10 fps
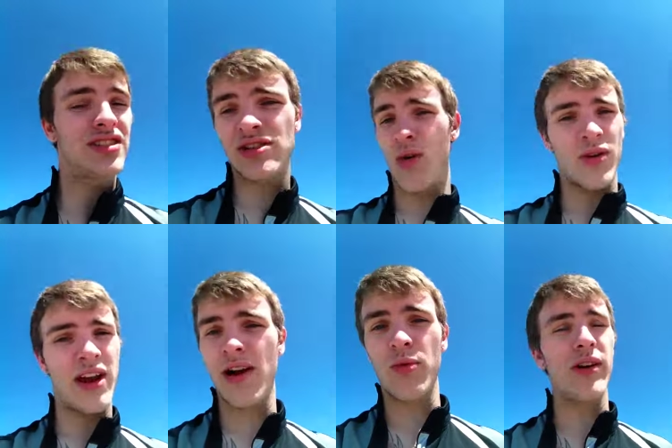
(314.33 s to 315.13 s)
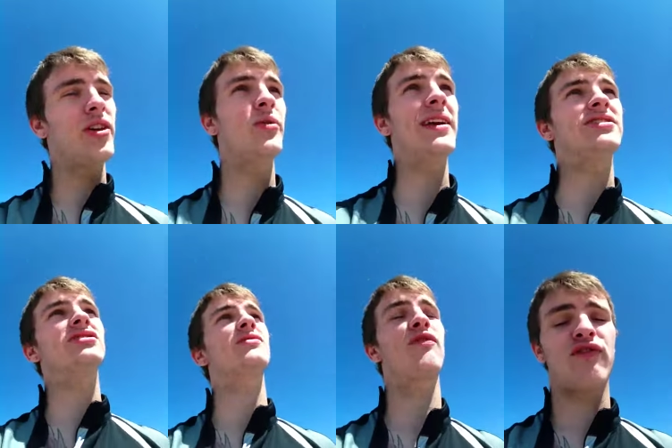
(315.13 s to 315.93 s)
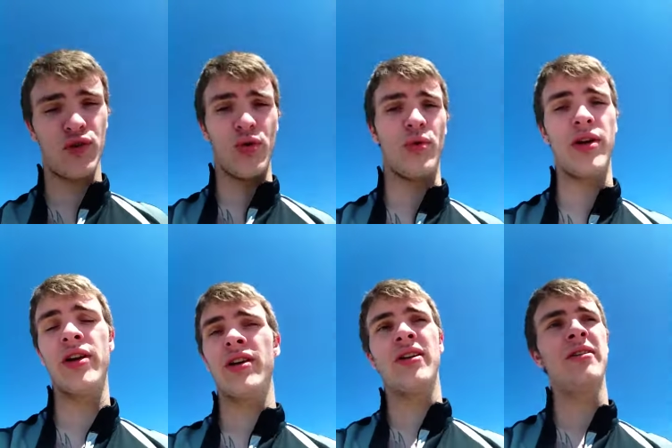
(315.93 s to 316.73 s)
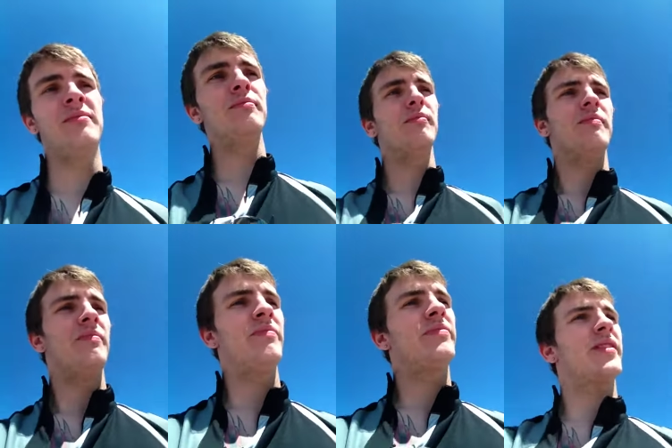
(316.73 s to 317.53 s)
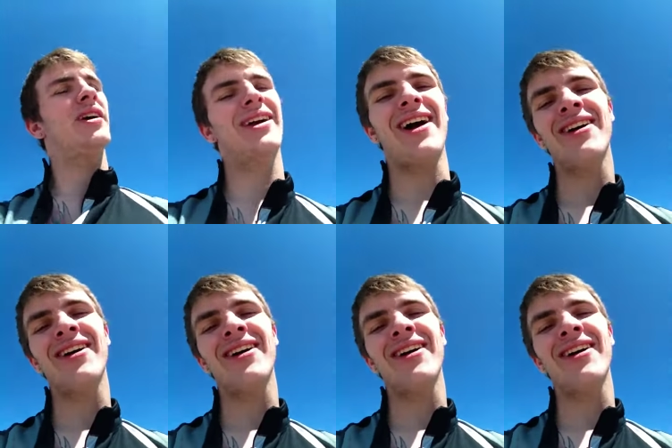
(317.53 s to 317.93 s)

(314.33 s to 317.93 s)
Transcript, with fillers: don't care what you eat just food I'm like